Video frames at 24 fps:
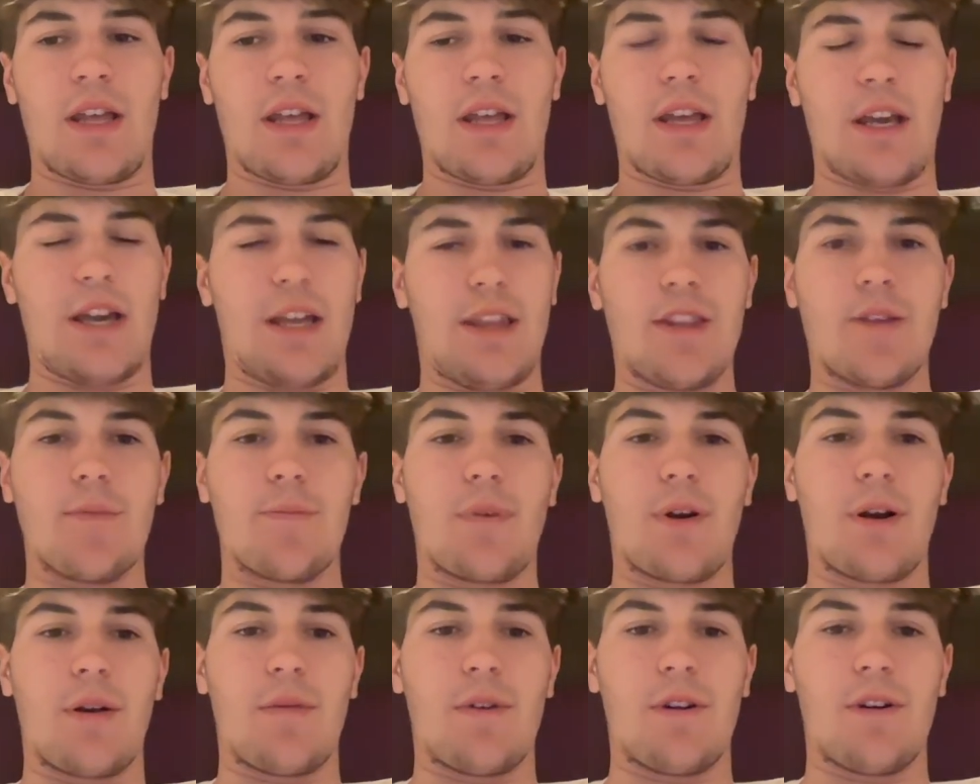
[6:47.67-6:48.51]
in the
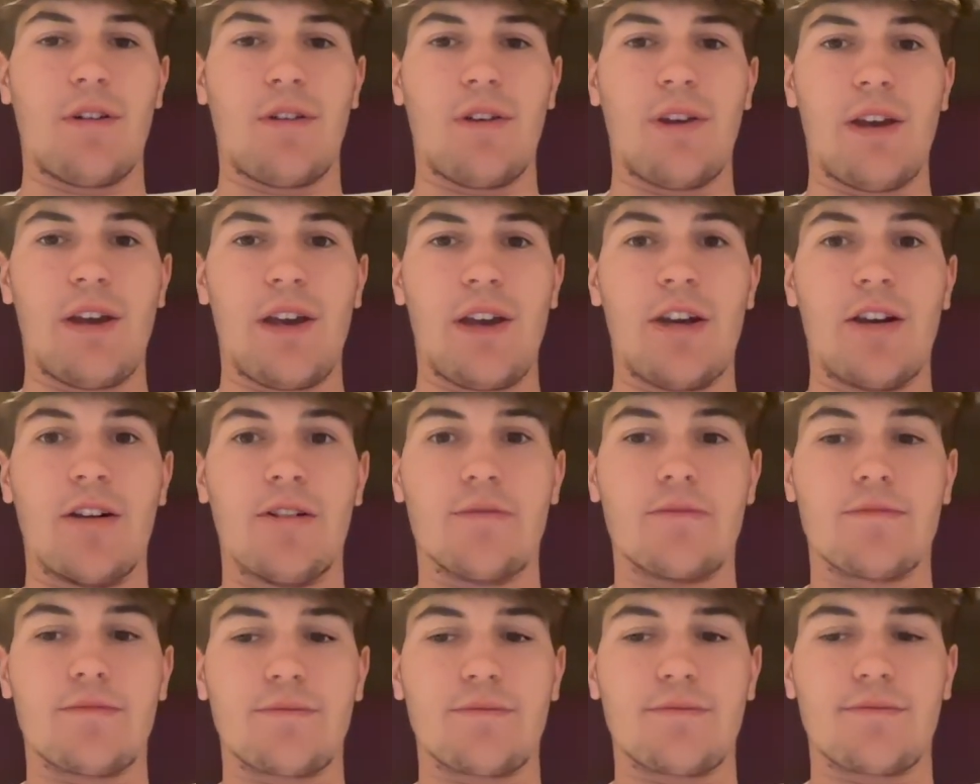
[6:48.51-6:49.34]
Premier League.
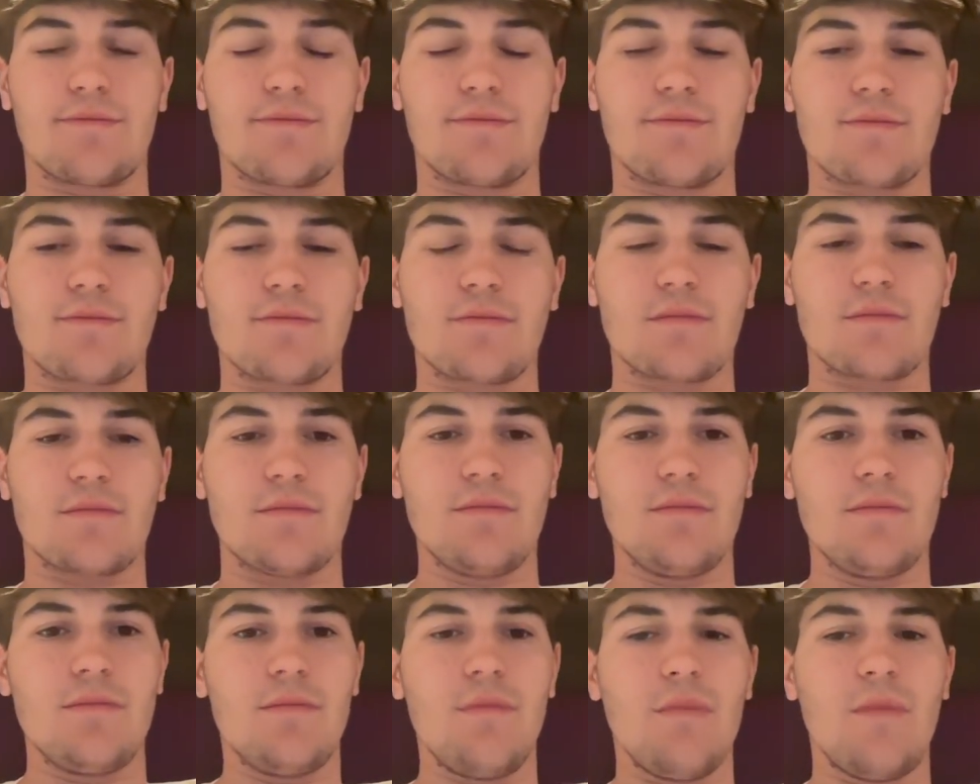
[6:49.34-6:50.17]

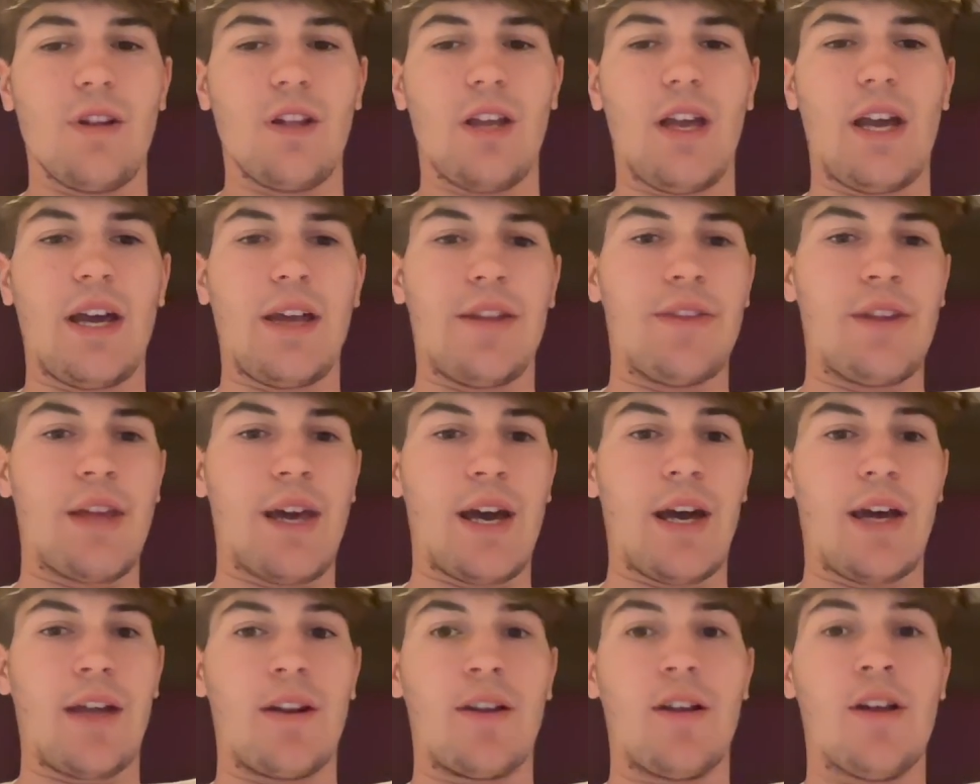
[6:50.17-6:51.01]
And
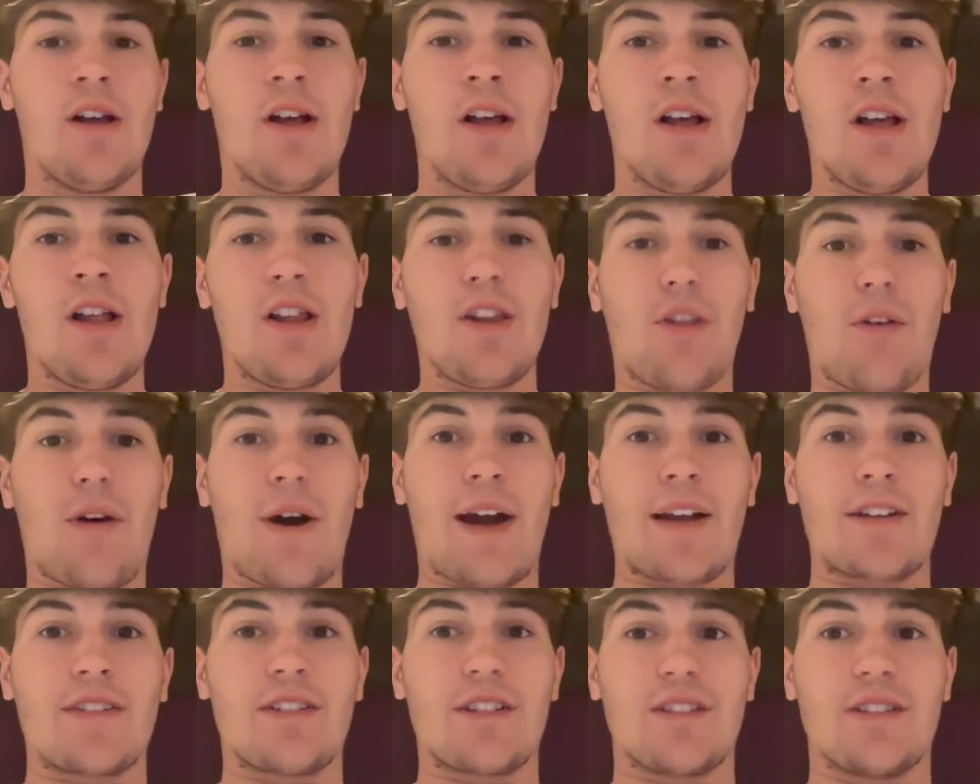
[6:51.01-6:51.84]
then the
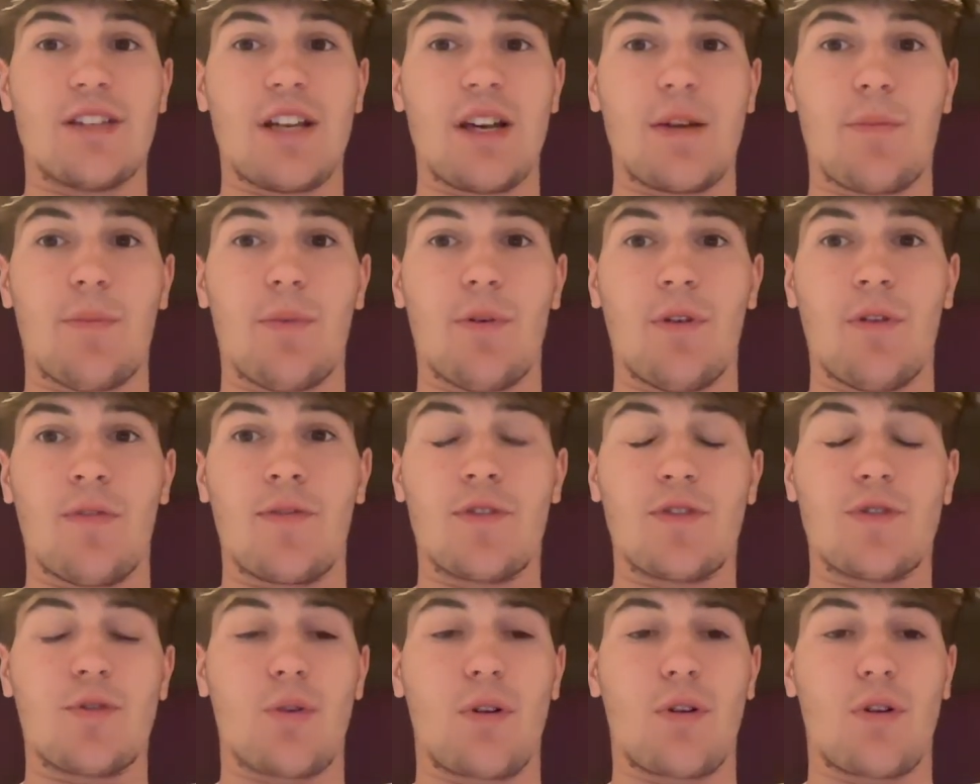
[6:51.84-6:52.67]
last example of
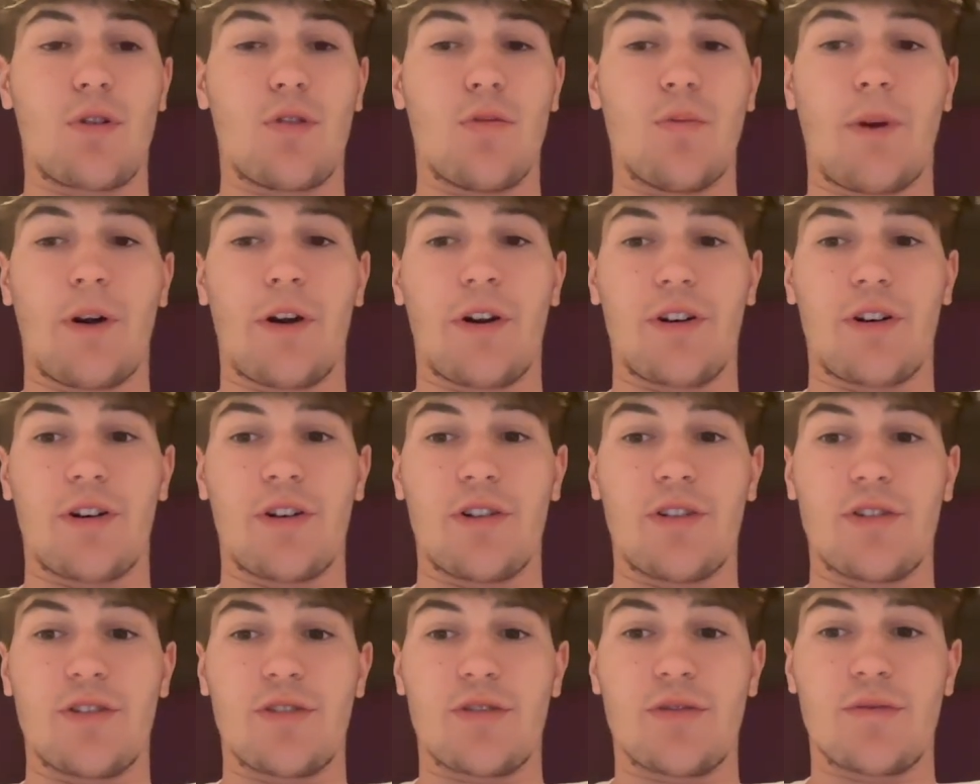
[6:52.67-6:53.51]
historical
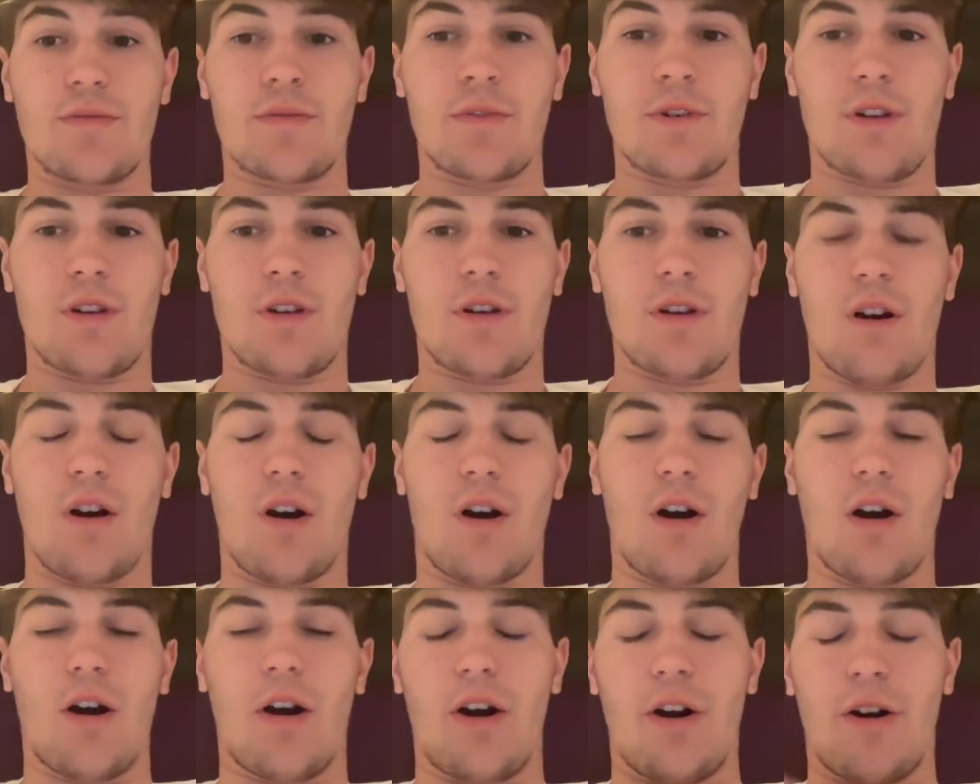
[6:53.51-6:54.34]
markers
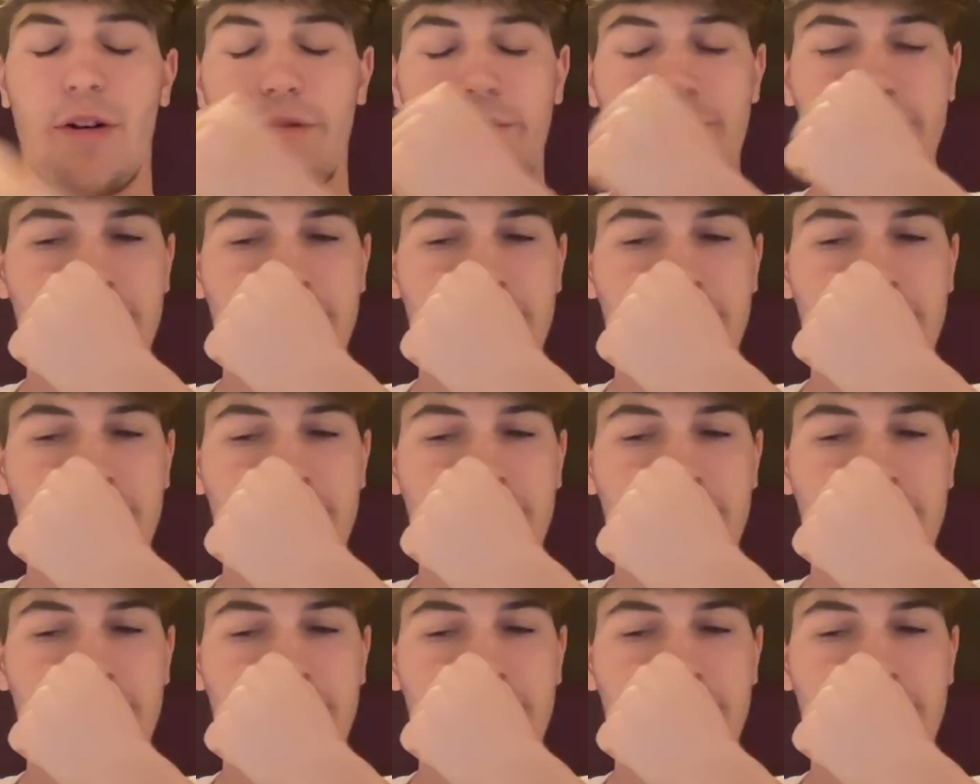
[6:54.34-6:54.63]
are